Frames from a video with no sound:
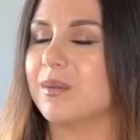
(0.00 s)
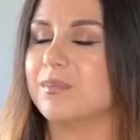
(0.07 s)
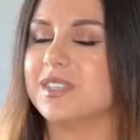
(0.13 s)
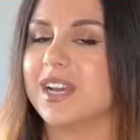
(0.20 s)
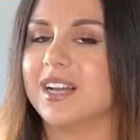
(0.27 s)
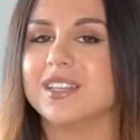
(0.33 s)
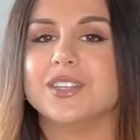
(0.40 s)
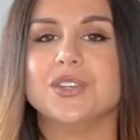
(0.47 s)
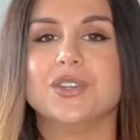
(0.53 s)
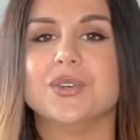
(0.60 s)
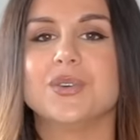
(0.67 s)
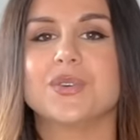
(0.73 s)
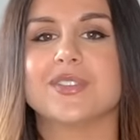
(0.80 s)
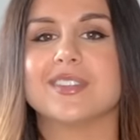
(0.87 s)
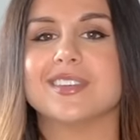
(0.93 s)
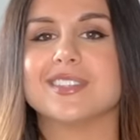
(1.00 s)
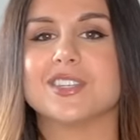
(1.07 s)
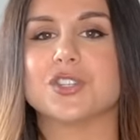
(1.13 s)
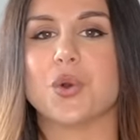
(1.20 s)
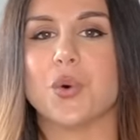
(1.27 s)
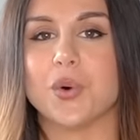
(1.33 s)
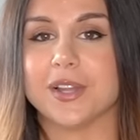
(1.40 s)
I'm telling you, this
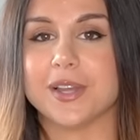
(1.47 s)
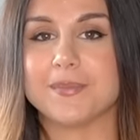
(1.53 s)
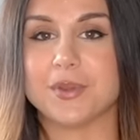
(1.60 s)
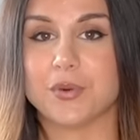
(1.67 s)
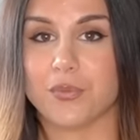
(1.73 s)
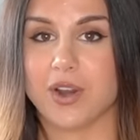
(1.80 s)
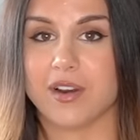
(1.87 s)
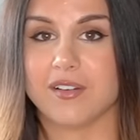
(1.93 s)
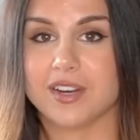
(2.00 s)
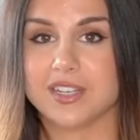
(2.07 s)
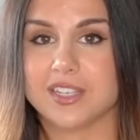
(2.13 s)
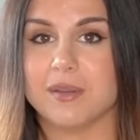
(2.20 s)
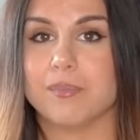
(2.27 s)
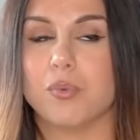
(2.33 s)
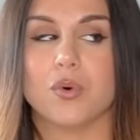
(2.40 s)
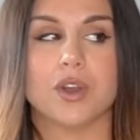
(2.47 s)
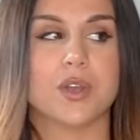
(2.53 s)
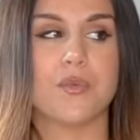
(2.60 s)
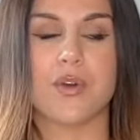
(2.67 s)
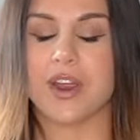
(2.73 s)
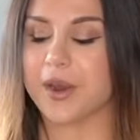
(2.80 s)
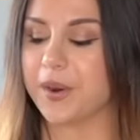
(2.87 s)
is all I've been wearing to the
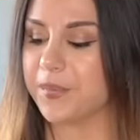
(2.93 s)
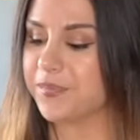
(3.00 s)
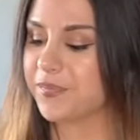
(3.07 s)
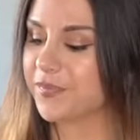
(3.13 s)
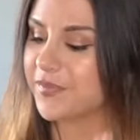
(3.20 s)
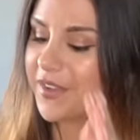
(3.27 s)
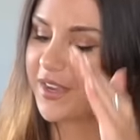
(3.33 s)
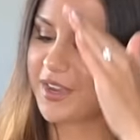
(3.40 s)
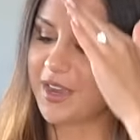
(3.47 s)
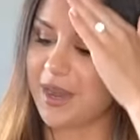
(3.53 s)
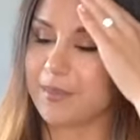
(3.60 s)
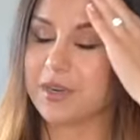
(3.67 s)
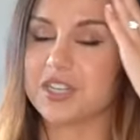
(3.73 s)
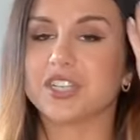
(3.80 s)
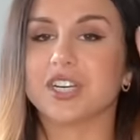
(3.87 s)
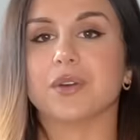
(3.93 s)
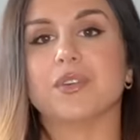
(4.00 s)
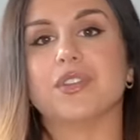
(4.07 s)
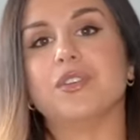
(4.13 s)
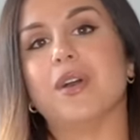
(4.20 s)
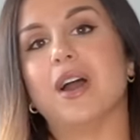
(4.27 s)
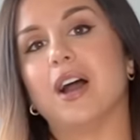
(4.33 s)
point where I'm gonna share
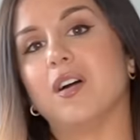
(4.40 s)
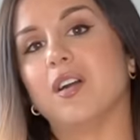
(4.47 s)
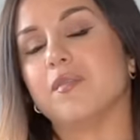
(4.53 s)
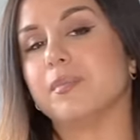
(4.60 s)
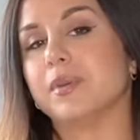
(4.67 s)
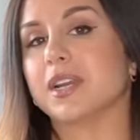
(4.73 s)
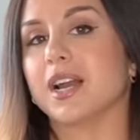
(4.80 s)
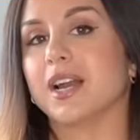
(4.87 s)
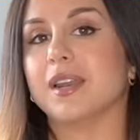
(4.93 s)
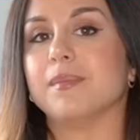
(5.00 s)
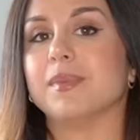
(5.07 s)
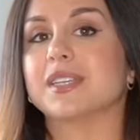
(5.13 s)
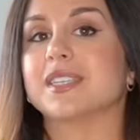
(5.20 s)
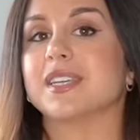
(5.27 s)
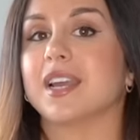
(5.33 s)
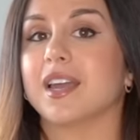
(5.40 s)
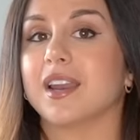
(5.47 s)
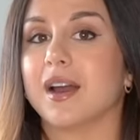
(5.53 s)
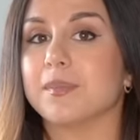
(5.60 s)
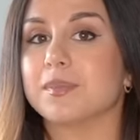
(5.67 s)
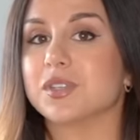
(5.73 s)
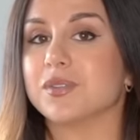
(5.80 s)
with you how I've been kind of mixing
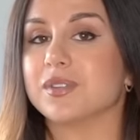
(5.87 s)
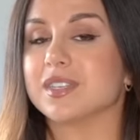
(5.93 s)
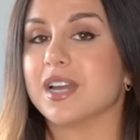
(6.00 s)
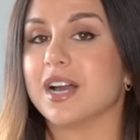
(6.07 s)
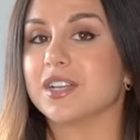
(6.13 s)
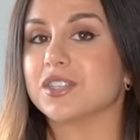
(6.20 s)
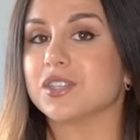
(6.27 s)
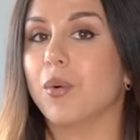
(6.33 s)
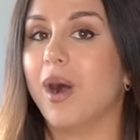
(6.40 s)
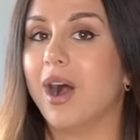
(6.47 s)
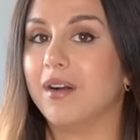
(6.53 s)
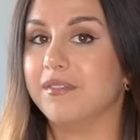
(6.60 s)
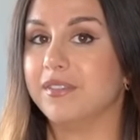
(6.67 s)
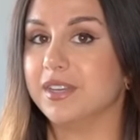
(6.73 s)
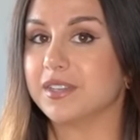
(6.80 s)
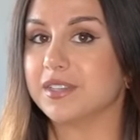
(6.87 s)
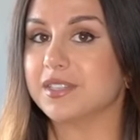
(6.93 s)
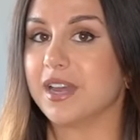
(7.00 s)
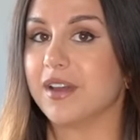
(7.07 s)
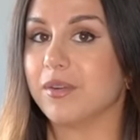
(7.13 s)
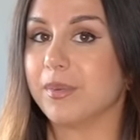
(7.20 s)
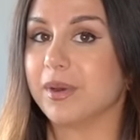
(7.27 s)
it up so it's not so obvious
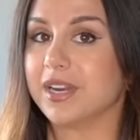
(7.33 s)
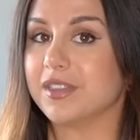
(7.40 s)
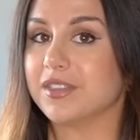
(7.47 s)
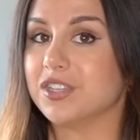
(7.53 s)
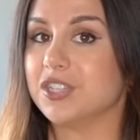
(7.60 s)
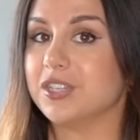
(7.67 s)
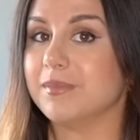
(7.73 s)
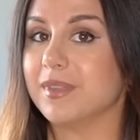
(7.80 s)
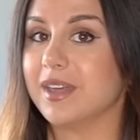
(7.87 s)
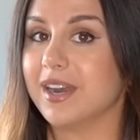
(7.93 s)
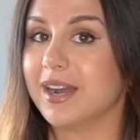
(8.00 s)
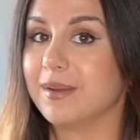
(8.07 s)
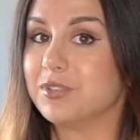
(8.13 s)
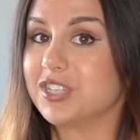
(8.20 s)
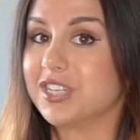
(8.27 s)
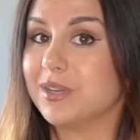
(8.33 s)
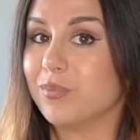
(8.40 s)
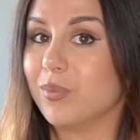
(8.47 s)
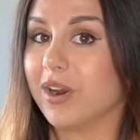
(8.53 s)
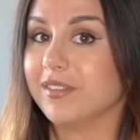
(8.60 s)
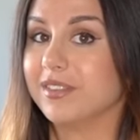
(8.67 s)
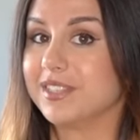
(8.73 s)
to everybody at the gym that I just keep
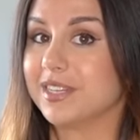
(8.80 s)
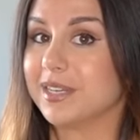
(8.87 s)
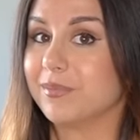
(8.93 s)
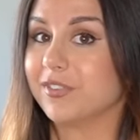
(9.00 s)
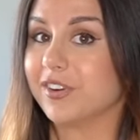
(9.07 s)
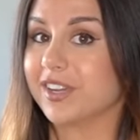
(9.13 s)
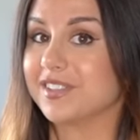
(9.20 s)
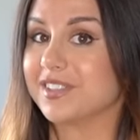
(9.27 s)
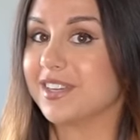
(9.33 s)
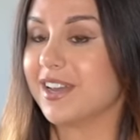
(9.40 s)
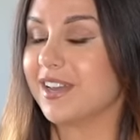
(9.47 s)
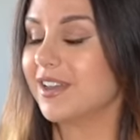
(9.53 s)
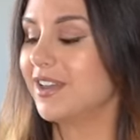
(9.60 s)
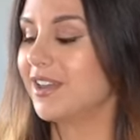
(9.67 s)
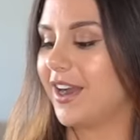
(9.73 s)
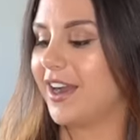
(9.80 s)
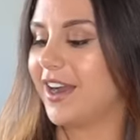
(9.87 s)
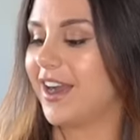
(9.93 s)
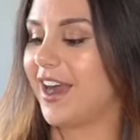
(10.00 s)
wearing the same freaking set.